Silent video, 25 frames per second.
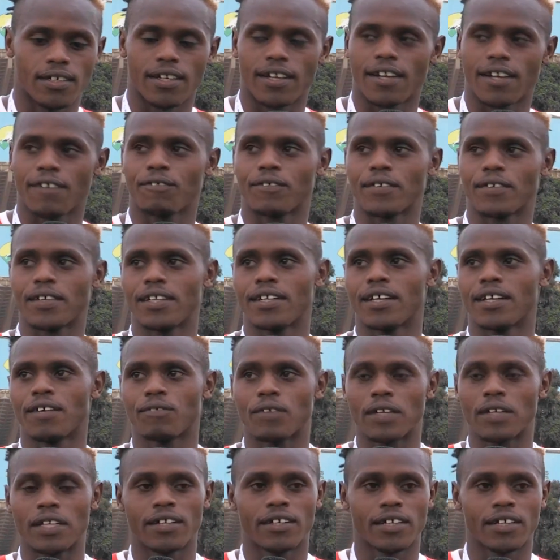I
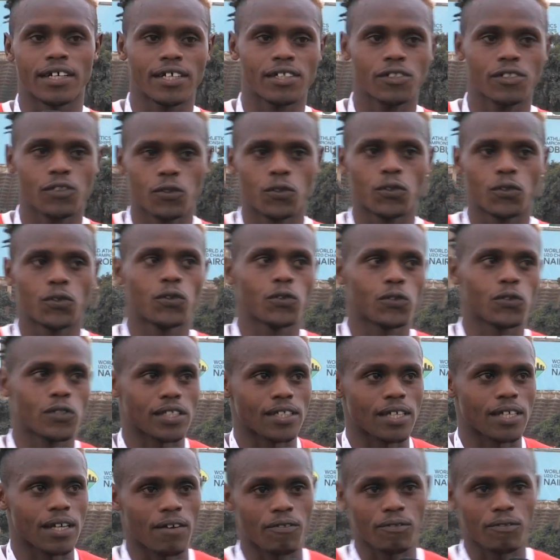feel great
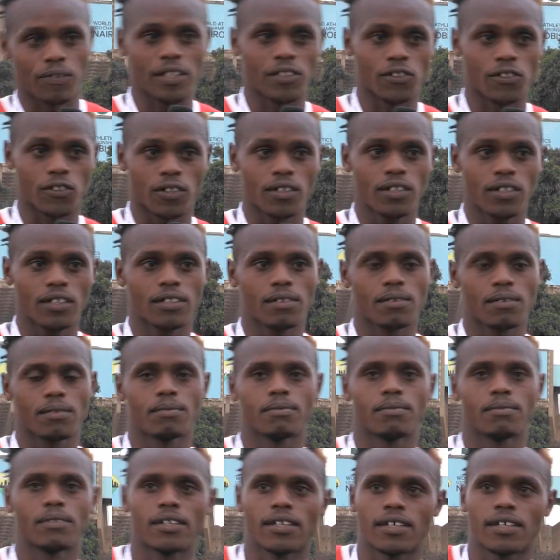kucheza final.
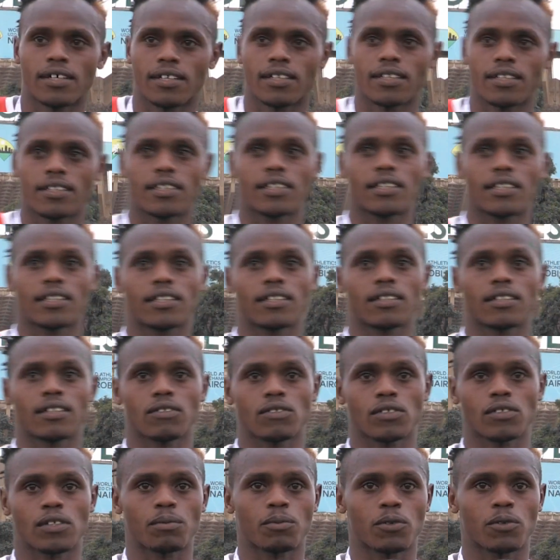Mm-hmm. Na
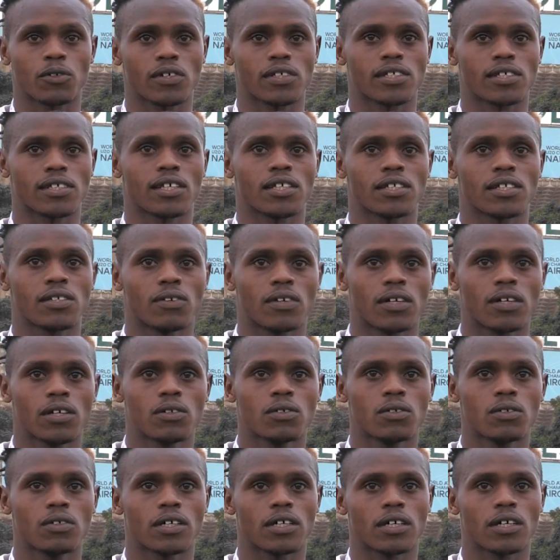support wachezaji
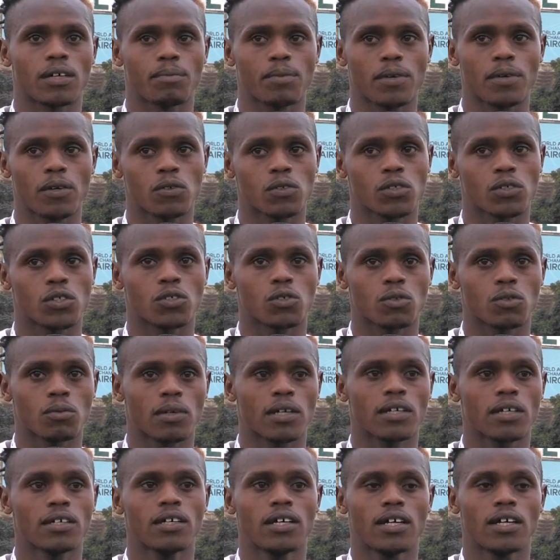wangu na pia
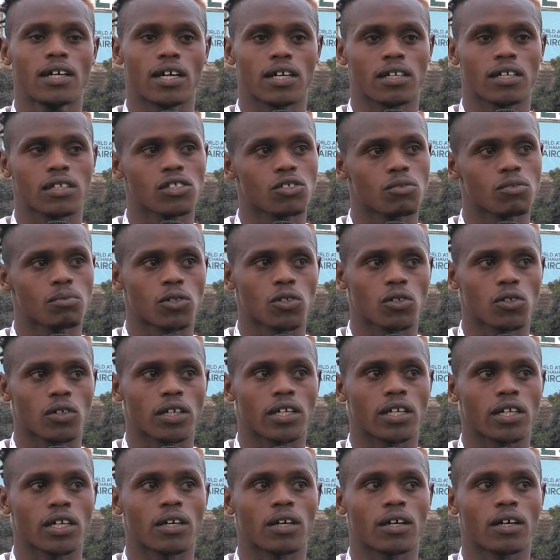kujituma
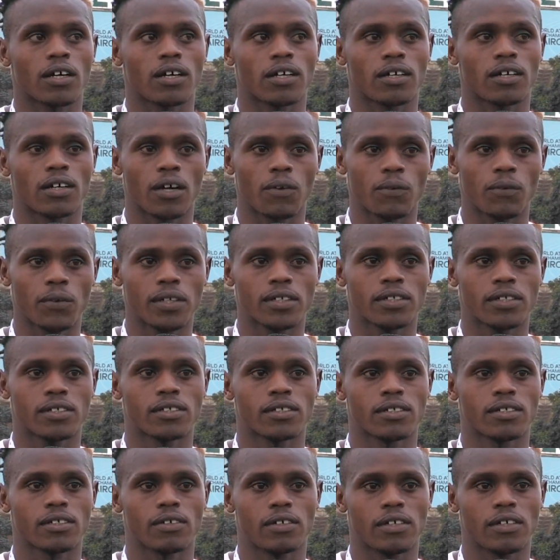kana a win
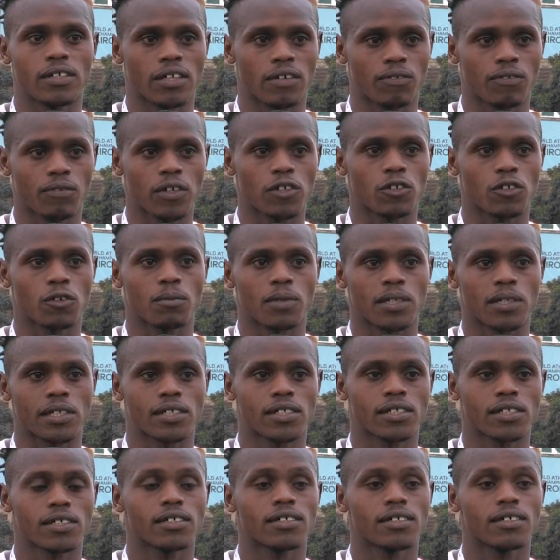in a final
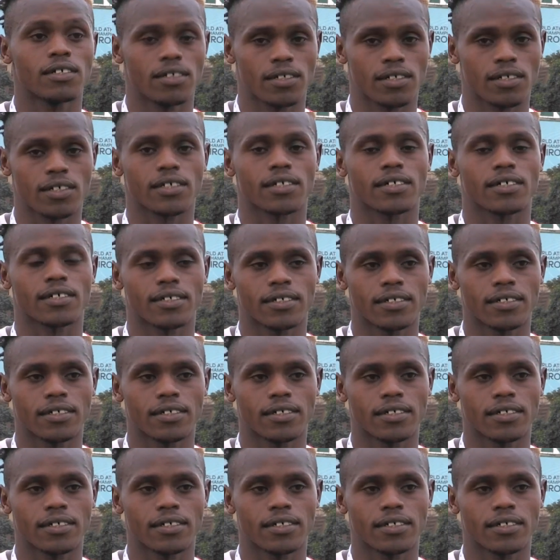match. Mm-hmm. Yeah.